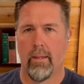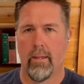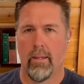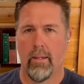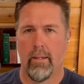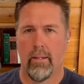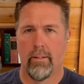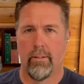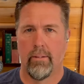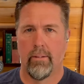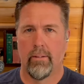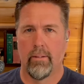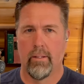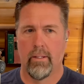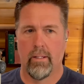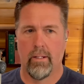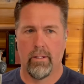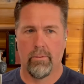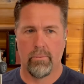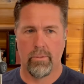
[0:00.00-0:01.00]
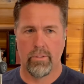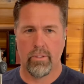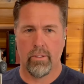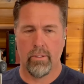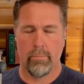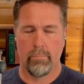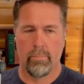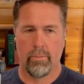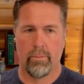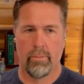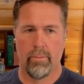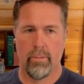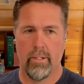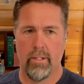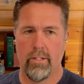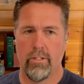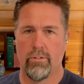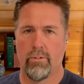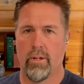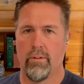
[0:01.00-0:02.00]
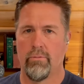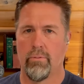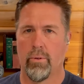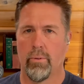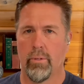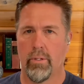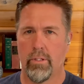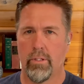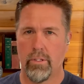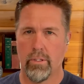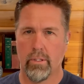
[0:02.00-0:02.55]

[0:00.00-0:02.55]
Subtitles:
And it was all pretty straightforward.